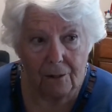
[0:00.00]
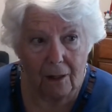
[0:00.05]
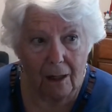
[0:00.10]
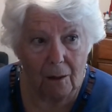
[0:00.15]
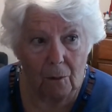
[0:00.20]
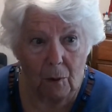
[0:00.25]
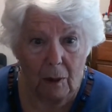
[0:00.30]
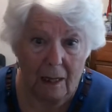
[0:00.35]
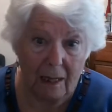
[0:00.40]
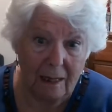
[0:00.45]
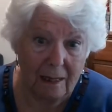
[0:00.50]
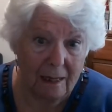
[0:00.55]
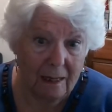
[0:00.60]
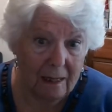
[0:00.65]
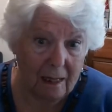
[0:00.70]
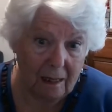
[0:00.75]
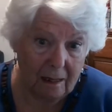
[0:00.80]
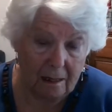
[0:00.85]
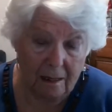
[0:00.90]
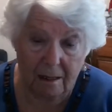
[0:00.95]
Well, it is a
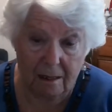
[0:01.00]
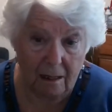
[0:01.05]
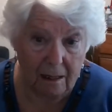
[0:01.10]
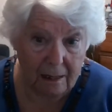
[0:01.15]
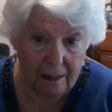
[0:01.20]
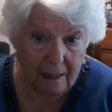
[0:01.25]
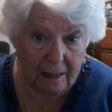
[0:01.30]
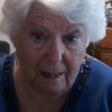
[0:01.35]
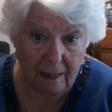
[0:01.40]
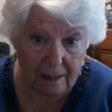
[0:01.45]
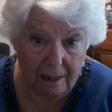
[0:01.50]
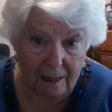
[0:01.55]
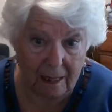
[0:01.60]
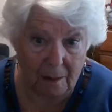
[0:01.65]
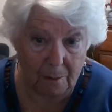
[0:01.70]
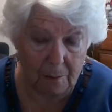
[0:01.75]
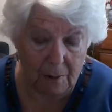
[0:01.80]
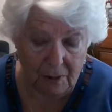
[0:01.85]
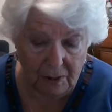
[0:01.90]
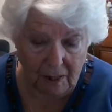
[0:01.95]
kind of psychic attack,
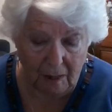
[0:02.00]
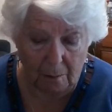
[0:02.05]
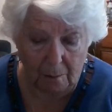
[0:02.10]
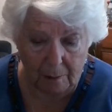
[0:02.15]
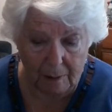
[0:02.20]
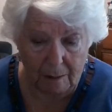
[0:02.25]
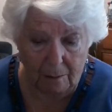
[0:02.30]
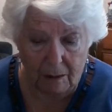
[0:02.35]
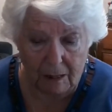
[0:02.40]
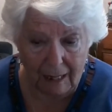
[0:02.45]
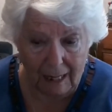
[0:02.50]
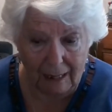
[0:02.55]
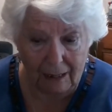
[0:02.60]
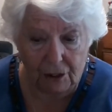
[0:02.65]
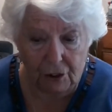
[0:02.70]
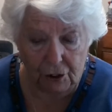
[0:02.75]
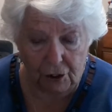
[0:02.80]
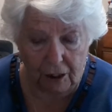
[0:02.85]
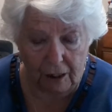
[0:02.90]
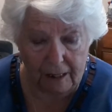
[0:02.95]
but somebody was
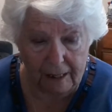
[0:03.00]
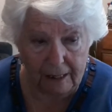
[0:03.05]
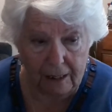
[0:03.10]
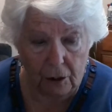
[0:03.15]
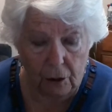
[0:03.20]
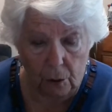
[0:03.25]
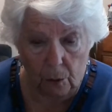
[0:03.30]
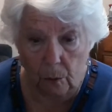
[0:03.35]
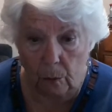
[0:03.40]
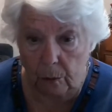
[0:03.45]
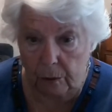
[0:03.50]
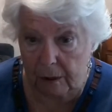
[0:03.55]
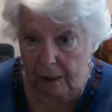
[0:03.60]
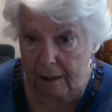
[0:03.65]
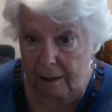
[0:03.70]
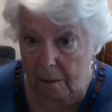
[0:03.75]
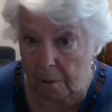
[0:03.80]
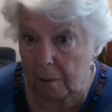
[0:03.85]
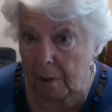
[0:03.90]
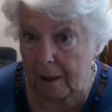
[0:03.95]
actually causing
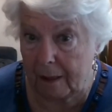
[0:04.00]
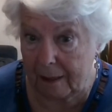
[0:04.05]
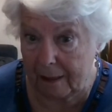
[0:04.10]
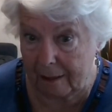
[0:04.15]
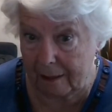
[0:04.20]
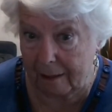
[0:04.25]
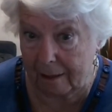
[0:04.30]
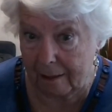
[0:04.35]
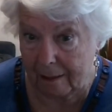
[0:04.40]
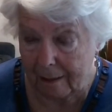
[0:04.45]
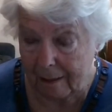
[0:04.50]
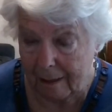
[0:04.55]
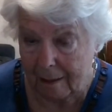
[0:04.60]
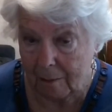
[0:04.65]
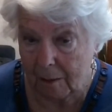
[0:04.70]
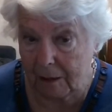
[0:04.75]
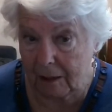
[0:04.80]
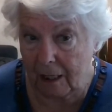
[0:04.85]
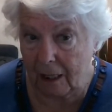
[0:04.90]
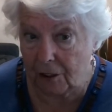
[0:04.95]
the pain.
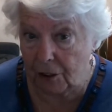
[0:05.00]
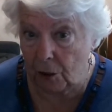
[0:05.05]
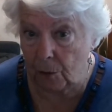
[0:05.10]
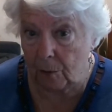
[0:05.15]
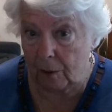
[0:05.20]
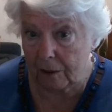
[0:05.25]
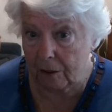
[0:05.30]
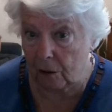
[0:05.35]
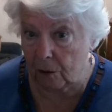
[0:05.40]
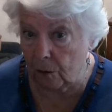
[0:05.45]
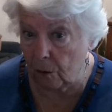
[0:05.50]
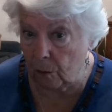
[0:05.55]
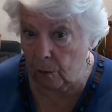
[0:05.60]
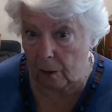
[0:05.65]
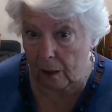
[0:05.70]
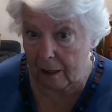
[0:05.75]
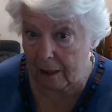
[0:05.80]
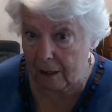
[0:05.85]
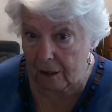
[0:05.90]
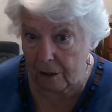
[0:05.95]
Because I knew I'd done all
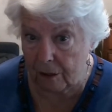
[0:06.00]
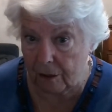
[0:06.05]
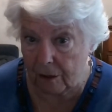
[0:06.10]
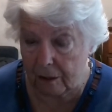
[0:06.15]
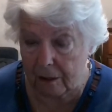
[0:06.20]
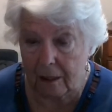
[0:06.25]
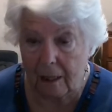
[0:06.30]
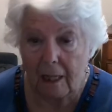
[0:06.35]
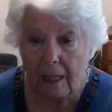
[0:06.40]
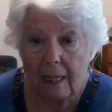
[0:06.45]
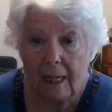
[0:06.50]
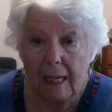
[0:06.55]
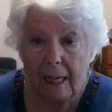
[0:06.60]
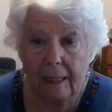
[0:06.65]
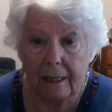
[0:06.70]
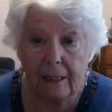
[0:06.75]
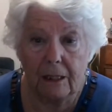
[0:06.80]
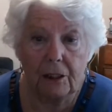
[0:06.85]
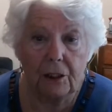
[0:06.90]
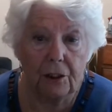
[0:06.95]
I could,
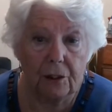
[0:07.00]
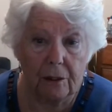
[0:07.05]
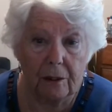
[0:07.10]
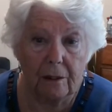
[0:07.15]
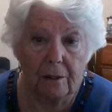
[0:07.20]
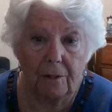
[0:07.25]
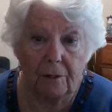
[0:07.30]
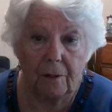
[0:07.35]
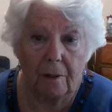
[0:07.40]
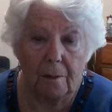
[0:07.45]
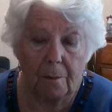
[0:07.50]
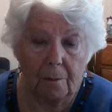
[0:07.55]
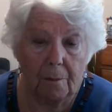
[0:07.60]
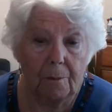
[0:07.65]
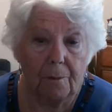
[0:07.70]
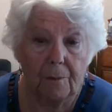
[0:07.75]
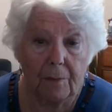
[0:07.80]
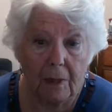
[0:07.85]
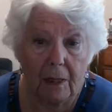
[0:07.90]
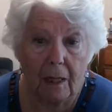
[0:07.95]
and it should have
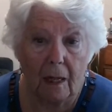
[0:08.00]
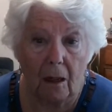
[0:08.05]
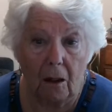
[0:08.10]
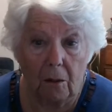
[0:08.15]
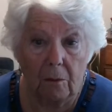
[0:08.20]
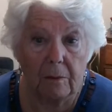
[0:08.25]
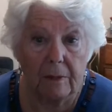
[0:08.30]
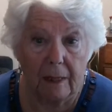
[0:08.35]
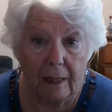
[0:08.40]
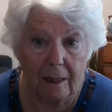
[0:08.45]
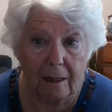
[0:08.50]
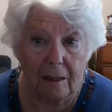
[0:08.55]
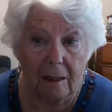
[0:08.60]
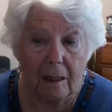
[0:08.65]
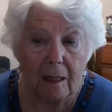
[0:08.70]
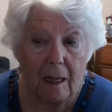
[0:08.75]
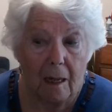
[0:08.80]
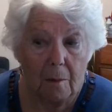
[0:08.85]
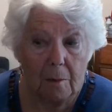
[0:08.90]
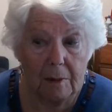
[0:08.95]
calmed down.
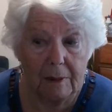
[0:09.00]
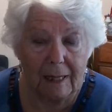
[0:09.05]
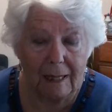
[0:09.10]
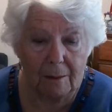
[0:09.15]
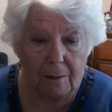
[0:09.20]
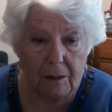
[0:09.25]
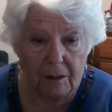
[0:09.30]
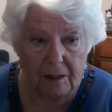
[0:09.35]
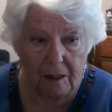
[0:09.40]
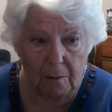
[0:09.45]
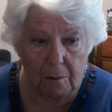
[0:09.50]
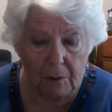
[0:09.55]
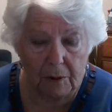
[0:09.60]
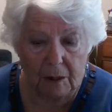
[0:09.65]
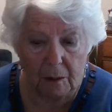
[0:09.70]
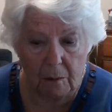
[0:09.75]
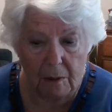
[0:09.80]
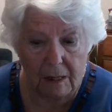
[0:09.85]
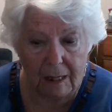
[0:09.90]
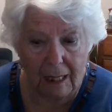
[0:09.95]
But there was someone
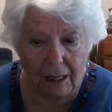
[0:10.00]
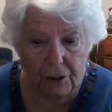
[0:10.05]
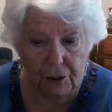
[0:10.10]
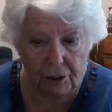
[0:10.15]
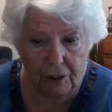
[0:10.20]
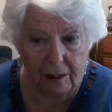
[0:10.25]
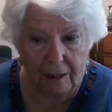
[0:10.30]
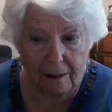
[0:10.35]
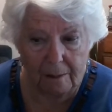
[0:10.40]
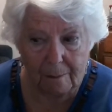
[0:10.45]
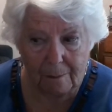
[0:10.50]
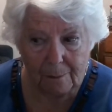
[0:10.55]
that was actually,